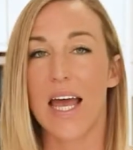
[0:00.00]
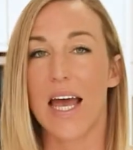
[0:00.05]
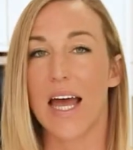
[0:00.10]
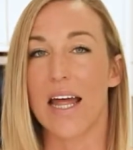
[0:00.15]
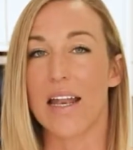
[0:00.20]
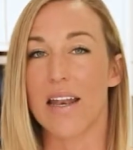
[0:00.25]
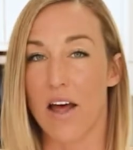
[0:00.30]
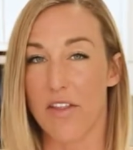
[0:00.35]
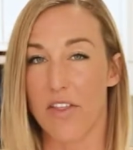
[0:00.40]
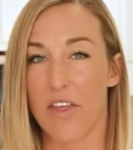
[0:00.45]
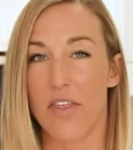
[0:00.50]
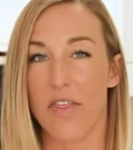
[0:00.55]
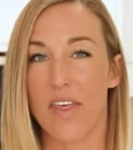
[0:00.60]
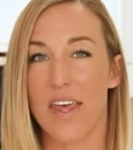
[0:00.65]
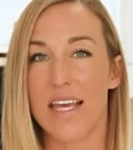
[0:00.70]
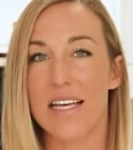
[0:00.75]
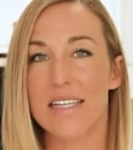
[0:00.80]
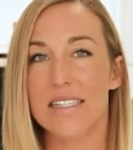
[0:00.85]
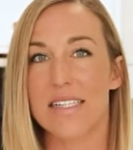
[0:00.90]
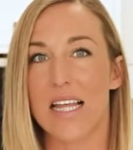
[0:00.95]
Another
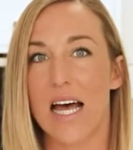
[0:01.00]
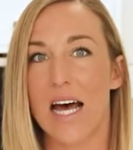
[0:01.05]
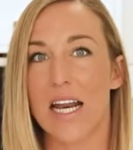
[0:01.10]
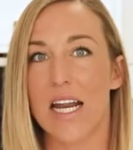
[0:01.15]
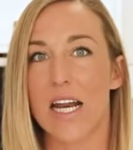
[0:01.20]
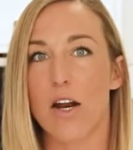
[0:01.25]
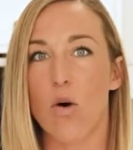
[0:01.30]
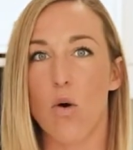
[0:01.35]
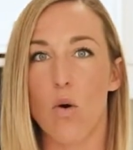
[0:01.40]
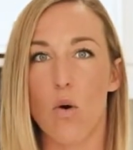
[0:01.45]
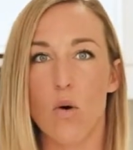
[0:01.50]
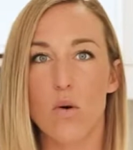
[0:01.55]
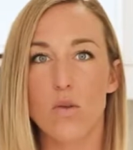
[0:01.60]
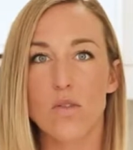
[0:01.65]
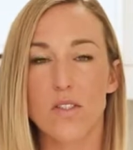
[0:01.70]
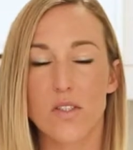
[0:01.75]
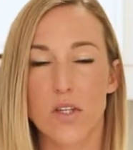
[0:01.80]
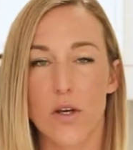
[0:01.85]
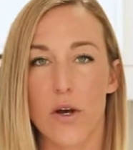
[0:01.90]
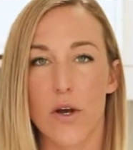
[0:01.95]
thing is that it
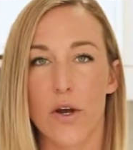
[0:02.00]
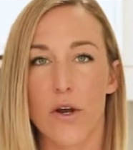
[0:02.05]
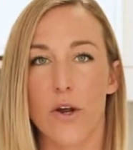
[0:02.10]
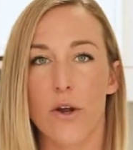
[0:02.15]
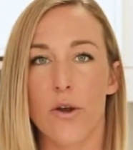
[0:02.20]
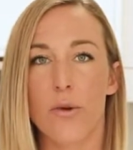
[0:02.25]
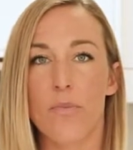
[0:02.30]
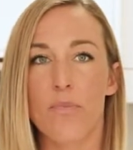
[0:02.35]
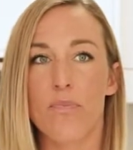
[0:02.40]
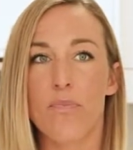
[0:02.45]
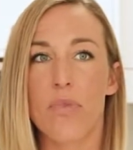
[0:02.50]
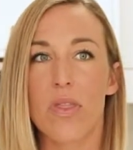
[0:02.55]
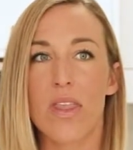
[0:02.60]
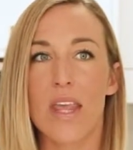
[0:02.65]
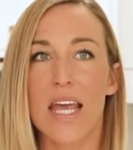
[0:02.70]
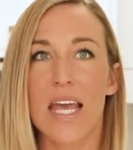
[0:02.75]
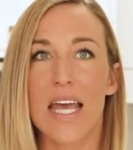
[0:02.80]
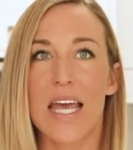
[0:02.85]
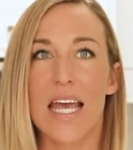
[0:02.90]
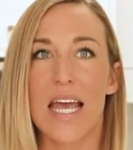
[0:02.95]
also
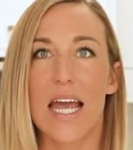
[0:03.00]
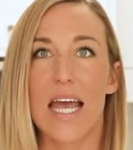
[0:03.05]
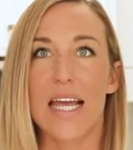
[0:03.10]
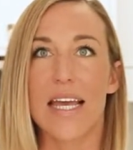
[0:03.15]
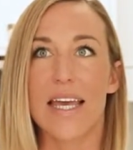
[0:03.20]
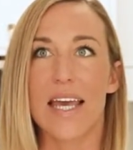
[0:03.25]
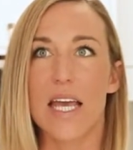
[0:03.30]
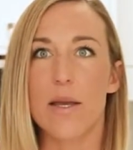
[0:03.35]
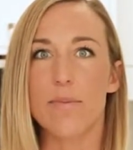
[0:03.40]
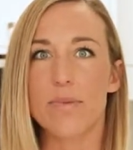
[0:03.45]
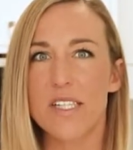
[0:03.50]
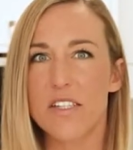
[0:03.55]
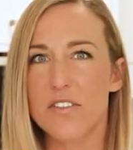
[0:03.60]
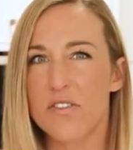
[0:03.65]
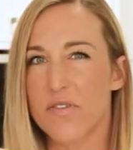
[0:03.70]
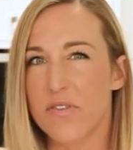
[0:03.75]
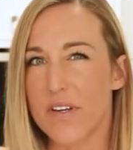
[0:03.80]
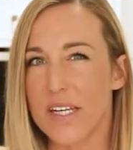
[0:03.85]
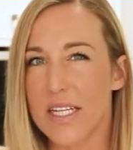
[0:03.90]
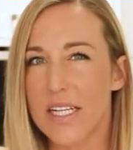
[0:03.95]
keeps us
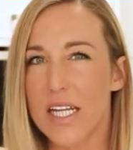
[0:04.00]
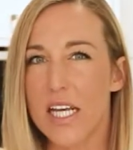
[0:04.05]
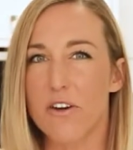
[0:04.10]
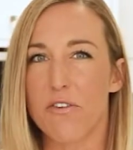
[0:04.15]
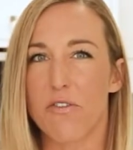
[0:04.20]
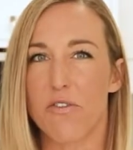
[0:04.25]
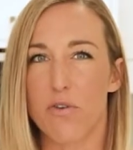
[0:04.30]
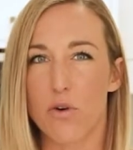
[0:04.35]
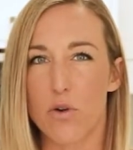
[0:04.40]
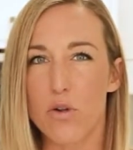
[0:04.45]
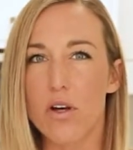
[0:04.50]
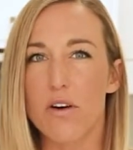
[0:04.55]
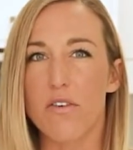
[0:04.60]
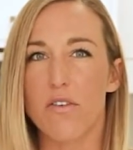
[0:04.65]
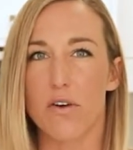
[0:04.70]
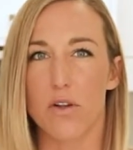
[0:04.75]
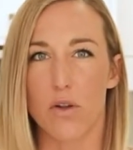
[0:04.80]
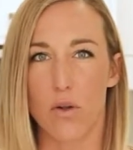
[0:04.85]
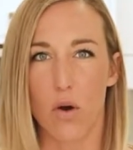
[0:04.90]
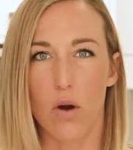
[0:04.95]
feeling fuller
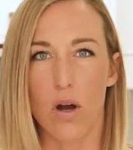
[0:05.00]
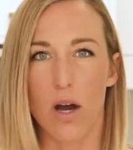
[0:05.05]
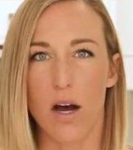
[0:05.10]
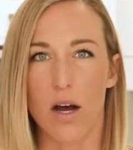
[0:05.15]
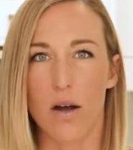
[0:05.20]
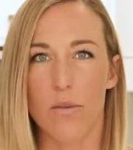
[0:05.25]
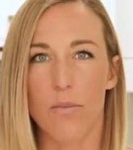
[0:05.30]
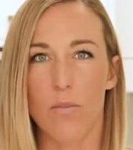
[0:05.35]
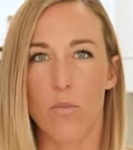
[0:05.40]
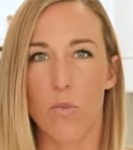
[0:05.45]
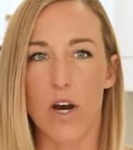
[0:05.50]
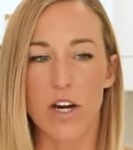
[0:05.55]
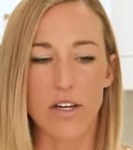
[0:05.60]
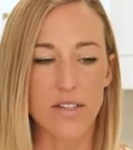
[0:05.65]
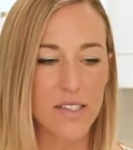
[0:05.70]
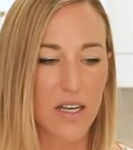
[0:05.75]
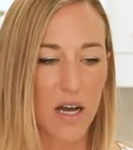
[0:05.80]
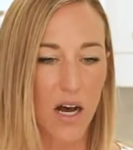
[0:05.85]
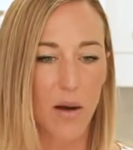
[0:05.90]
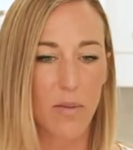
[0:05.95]
for longer,
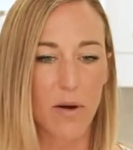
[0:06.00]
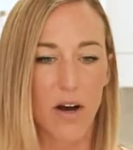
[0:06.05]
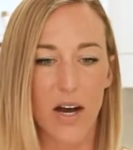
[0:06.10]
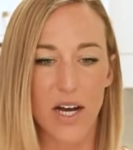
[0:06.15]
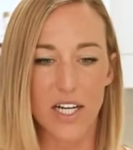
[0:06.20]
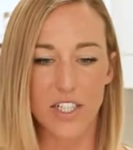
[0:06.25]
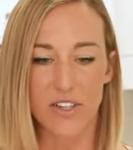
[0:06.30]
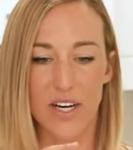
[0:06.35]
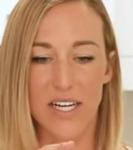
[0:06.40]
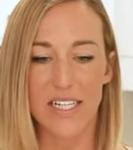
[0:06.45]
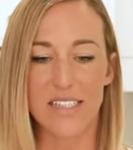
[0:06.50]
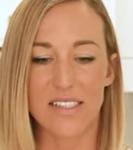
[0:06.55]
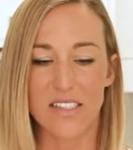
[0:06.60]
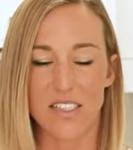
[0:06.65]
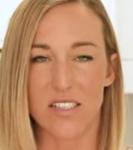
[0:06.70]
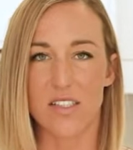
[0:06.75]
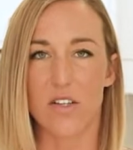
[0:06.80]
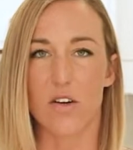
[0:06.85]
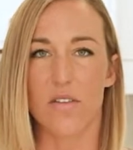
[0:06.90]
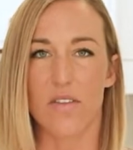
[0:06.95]
whereas carbohydrate has
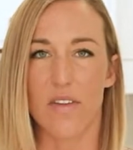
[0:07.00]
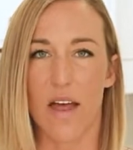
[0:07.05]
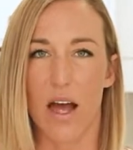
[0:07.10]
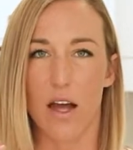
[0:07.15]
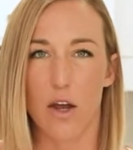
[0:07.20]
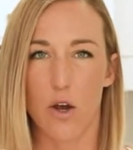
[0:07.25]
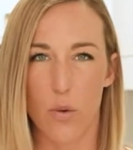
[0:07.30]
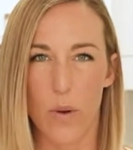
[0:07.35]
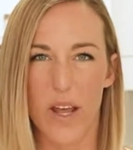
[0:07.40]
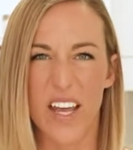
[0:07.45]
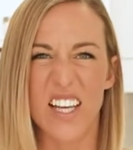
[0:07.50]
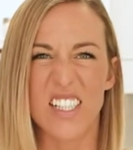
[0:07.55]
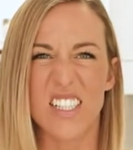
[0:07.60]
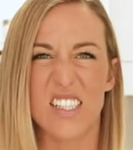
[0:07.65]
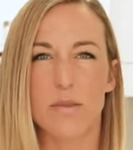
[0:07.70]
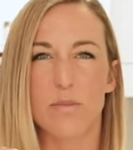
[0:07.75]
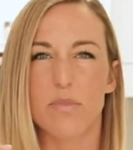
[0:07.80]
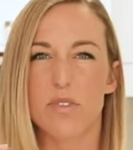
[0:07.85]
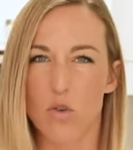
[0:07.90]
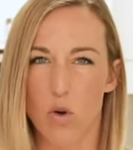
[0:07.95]
just got that quick,
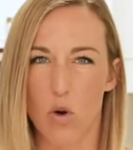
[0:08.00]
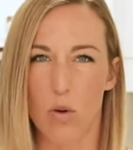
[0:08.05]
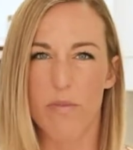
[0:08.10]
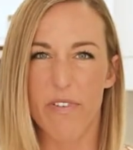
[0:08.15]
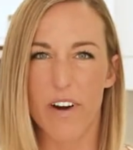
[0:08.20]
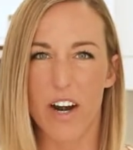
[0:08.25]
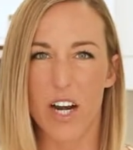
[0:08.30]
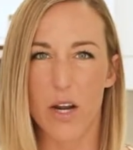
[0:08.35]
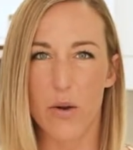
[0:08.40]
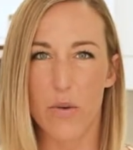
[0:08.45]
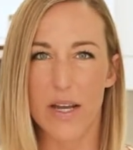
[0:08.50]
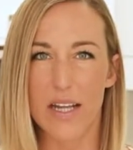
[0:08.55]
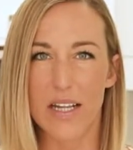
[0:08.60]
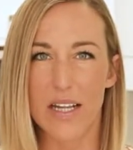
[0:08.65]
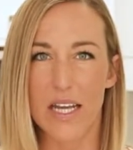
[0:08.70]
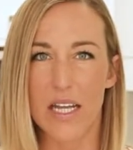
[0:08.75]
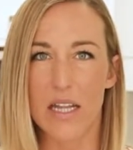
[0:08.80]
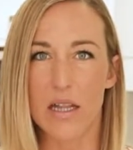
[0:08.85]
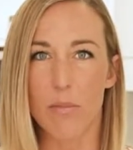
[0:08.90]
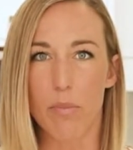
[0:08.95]
it's absorbed very
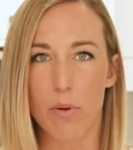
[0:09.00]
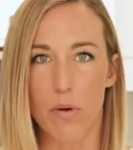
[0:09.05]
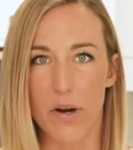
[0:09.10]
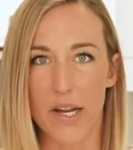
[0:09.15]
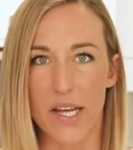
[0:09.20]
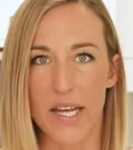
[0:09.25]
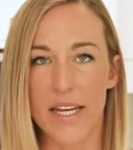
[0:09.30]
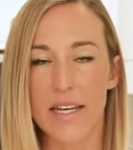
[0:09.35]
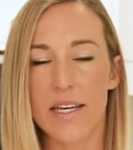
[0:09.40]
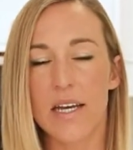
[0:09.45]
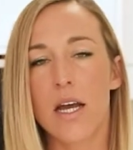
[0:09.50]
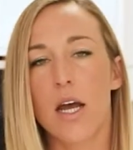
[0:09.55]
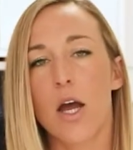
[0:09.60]
quickly in the body,